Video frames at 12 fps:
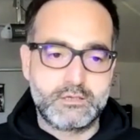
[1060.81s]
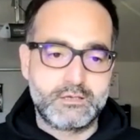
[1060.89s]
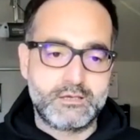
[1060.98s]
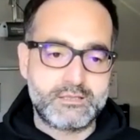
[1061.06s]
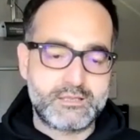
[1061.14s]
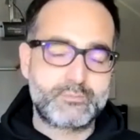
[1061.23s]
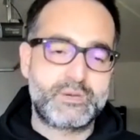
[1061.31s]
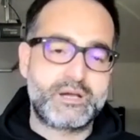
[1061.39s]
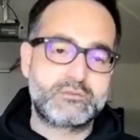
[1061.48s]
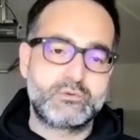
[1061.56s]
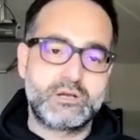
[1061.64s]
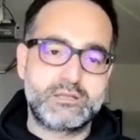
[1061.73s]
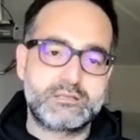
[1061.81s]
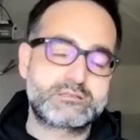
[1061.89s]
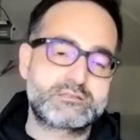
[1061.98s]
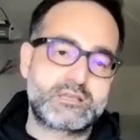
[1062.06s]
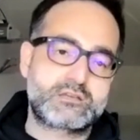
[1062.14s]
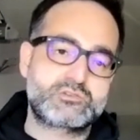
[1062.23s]
And then, by the way, this
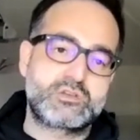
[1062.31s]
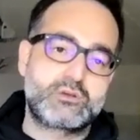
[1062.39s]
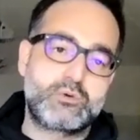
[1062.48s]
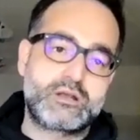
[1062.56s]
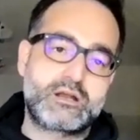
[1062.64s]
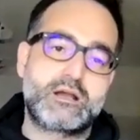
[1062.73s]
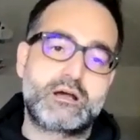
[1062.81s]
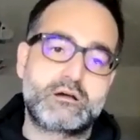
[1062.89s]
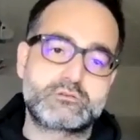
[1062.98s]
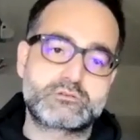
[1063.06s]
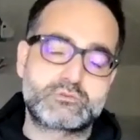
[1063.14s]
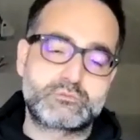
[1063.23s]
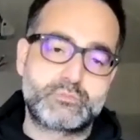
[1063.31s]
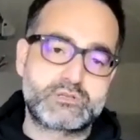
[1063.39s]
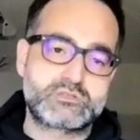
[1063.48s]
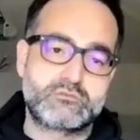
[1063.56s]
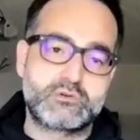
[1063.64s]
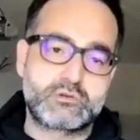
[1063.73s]
is actually a warehouse with a
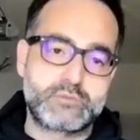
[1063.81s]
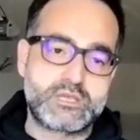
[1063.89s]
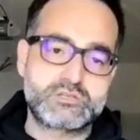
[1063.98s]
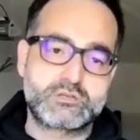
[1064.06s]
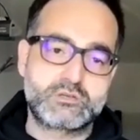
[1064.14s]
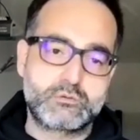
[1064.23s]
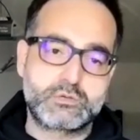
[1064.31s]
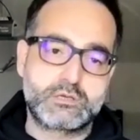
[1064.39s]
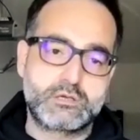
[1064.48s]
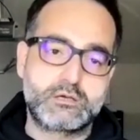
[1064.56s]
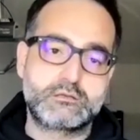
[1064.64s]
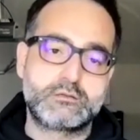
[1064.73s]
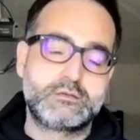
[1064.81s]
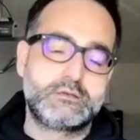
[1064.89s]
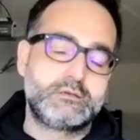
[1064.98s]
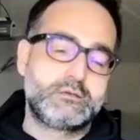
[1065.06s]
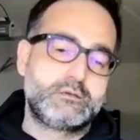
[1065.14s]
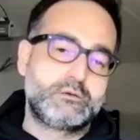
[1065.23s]
bunch of automation going on.
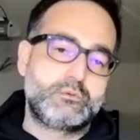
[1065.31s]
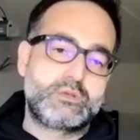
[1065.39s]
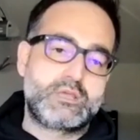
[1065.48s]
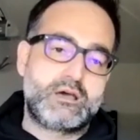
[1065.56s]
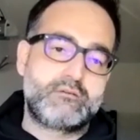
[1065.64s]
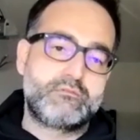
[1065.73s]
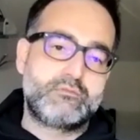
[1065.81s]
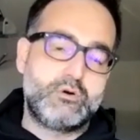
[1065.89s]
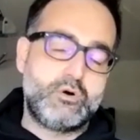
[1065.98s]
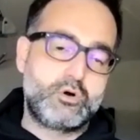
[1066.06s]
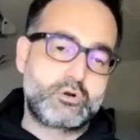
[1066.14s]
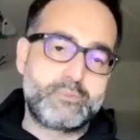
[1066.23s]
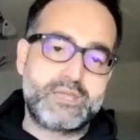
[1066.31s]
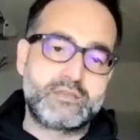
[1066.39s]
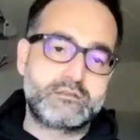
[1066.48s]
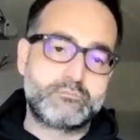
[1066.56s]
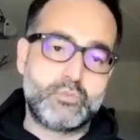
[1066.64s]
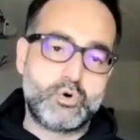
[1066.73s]
We have
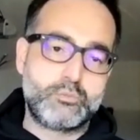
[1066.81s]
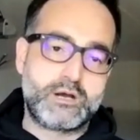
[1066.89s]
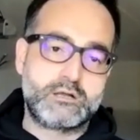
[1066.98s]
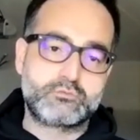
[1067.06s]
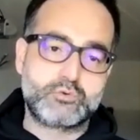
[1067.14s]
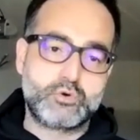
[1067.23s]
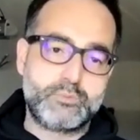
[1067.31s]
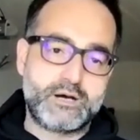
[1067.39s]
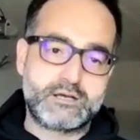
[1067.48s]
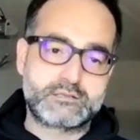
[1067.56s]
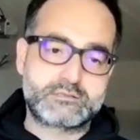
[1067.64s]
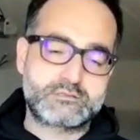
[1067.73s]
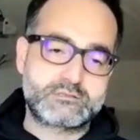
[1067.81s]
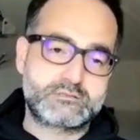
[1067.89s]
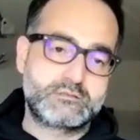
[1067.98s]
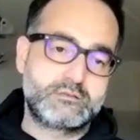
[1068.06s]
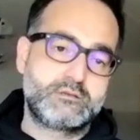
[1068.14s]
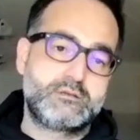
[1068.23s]
automated mobile
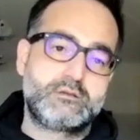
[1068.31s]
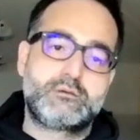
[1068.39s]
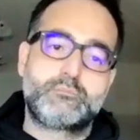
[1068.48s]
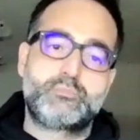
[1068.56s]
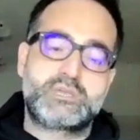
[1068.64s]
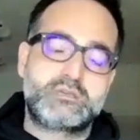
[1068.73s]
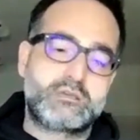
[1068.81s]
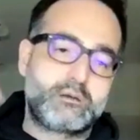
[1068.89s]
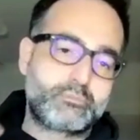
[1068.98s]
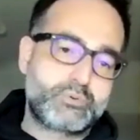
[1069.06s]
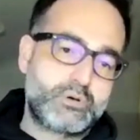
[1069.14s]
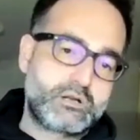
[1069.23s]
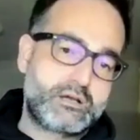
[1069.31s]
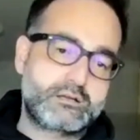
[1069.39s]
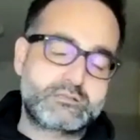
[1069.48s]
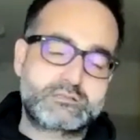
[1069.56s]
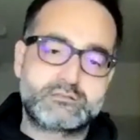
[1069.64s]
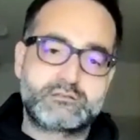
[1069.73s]
robots picking up
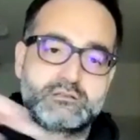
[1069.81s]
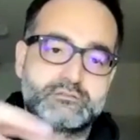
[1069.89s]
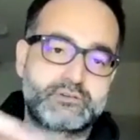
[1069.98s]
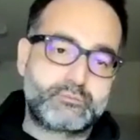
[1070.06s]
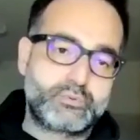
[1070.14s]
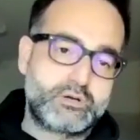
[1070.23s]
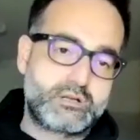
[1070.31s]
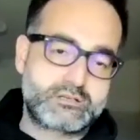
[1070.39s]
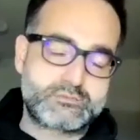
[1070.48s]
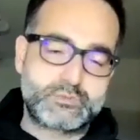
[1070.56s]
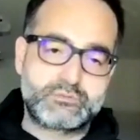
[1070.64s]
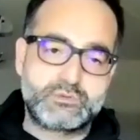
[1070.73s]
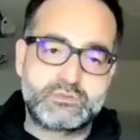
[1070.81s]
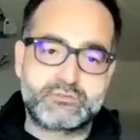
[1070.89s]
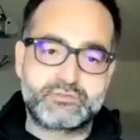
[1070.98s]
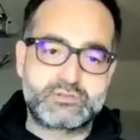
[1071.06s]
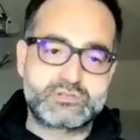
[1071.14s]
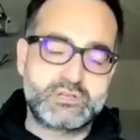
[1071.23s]
products and delivering products between
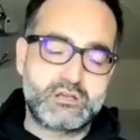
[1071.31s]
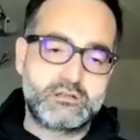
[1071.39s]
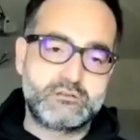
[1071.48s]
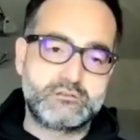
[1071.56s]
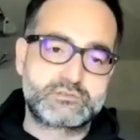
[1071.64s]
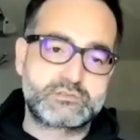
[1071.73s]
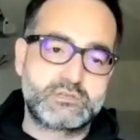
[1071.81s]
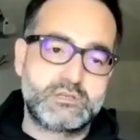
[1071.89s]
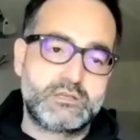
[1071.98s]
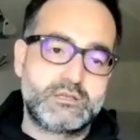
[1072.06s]
different shelves.